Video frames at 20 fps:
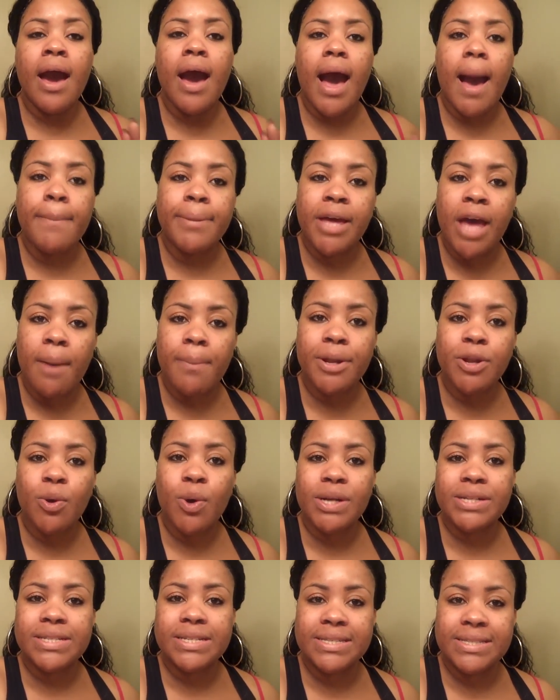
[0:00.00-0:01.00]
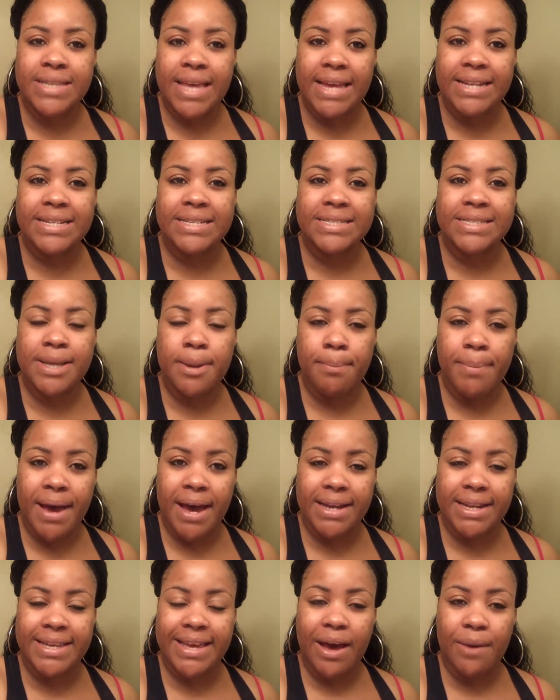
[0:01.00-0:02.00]
I'm coming on to say to
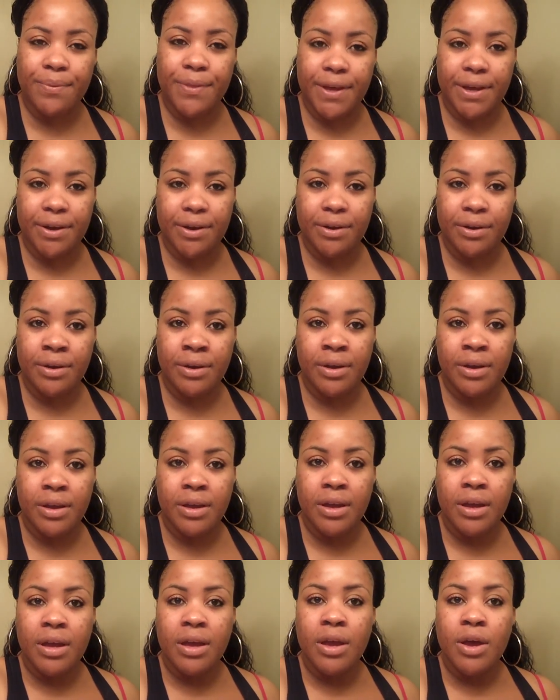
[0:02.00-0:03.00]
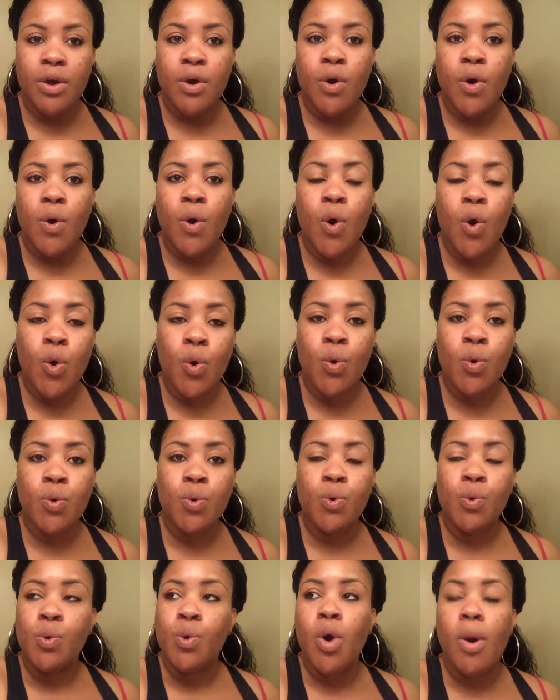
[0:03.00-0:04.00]
somebody out there
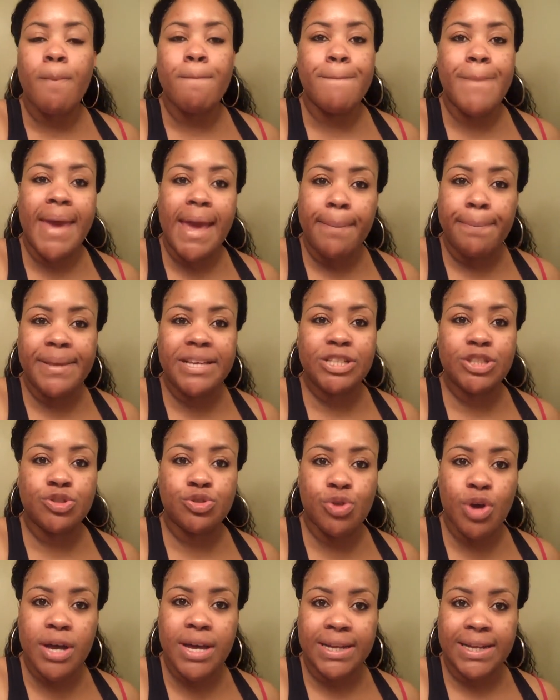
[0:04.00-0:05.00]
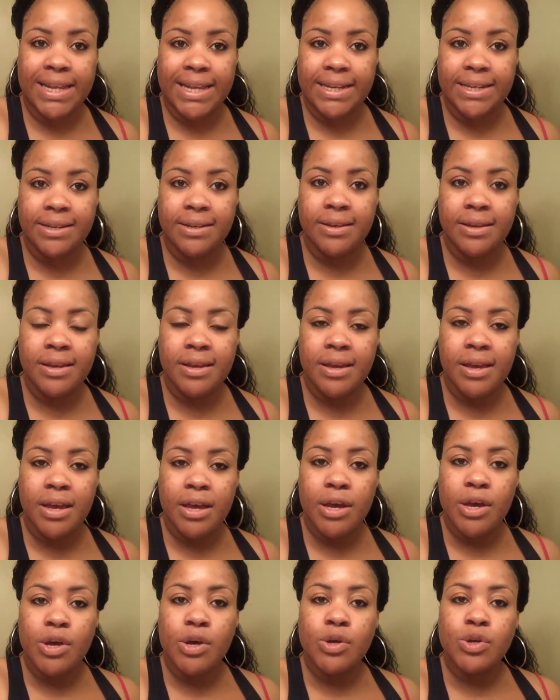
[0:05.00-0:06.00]
who may be
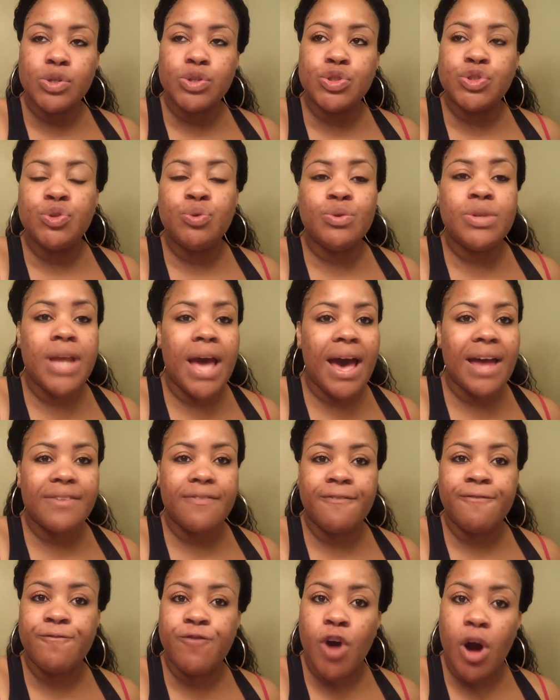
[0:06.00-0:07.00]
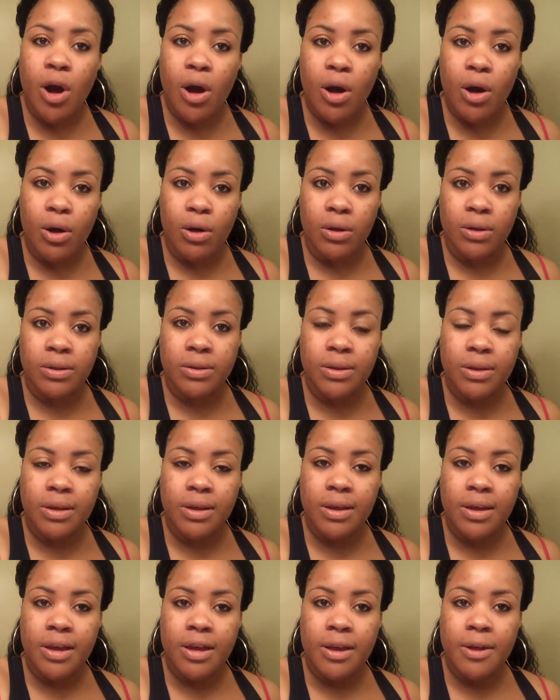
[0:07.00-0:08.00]
struggling, do not fall
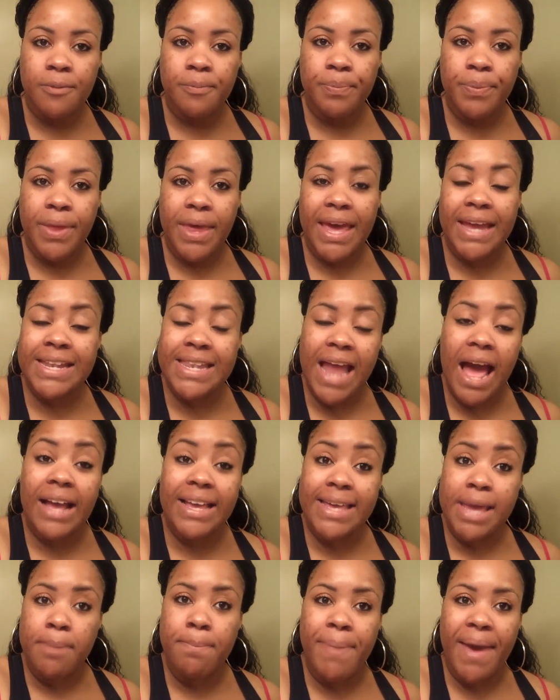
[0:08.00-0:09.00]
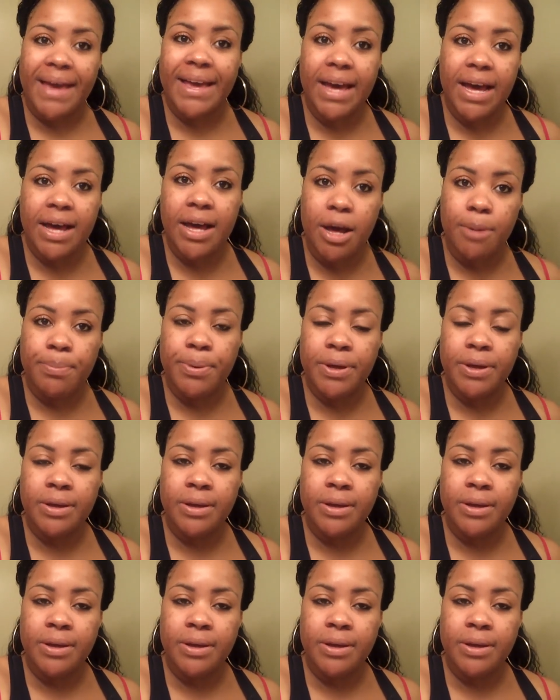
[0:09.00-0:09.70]
and not get back up.